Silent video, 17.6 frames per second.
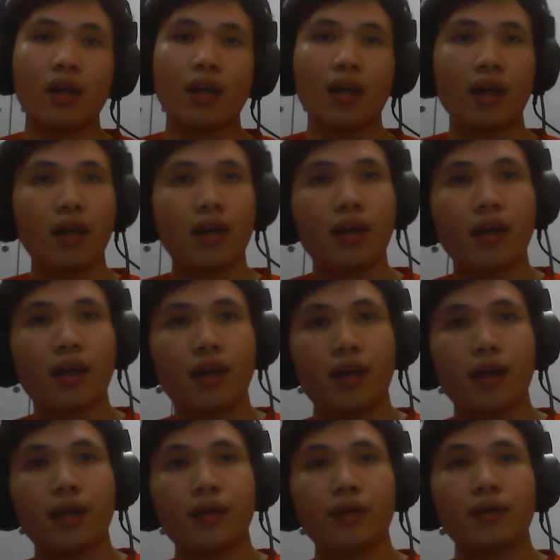
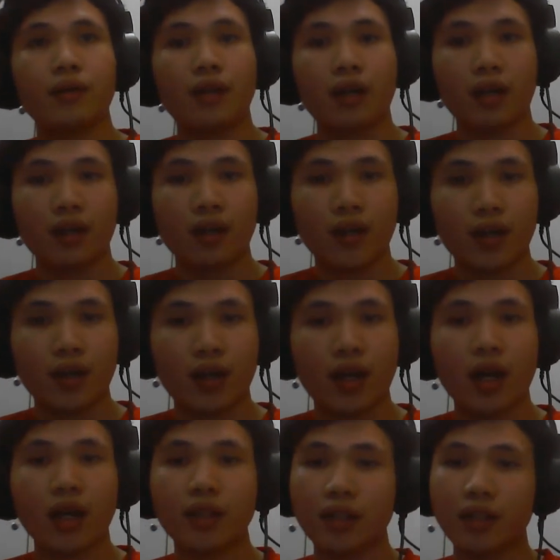And
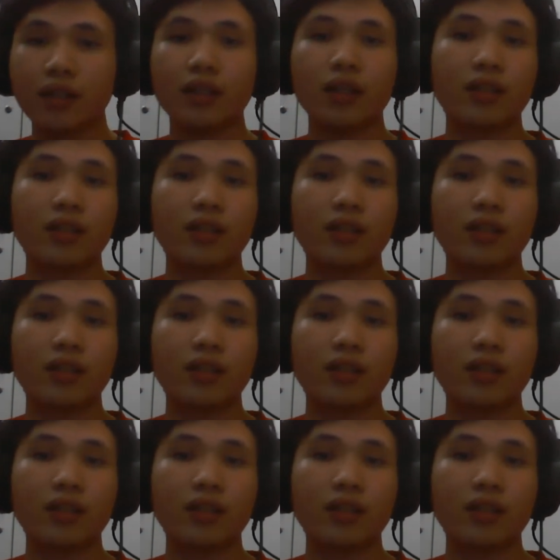I think